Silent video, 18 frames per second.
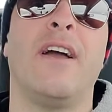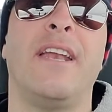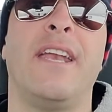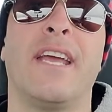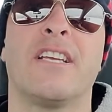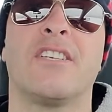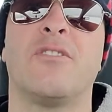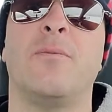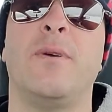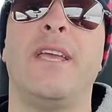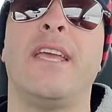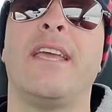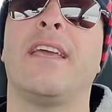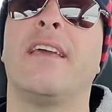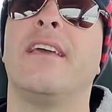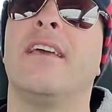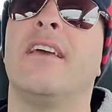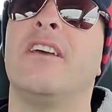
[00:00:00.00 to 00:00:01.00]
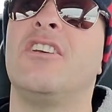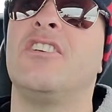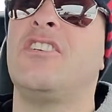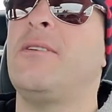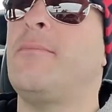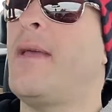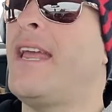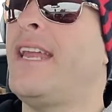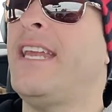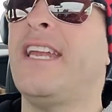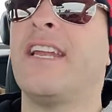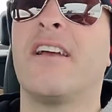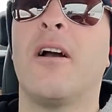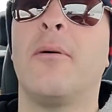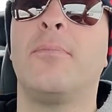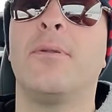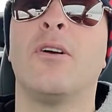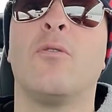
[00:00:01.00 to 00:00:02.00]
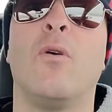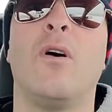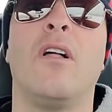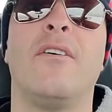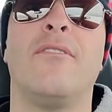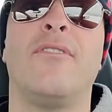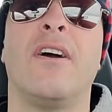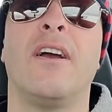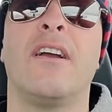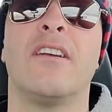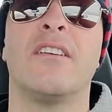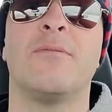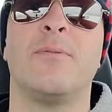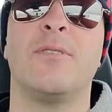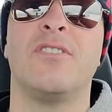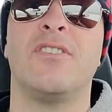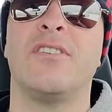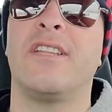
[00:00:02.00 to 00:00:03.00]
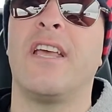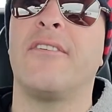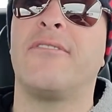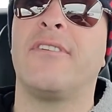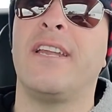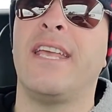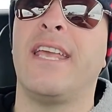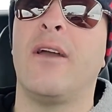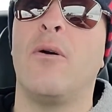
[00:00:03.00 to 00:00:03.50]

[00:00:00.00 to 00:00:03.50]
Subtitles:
next week. She may need a couple of qualifiers, but she'll definitely get